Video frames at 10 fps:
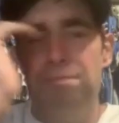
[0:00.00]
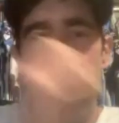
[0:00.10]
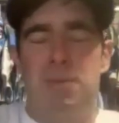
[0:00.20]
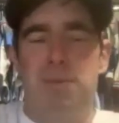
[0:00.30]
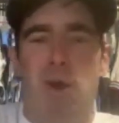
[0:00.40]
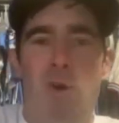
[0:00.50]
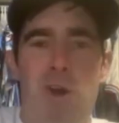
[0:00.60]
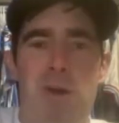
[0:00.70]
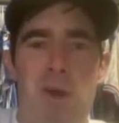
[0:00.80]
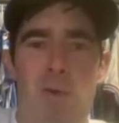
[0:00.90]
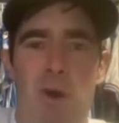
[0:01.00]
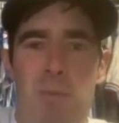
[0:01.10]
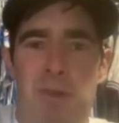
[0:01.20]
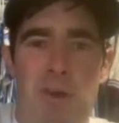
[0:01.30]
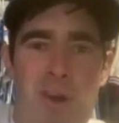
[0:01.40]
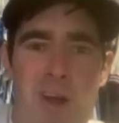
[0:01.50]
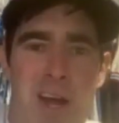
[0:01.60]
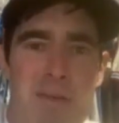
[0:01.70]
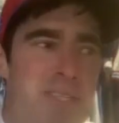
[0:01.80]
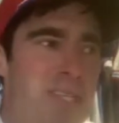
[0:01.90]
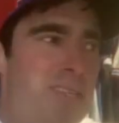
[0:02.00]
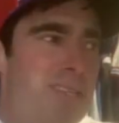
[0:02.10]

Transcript: just go on with our lives.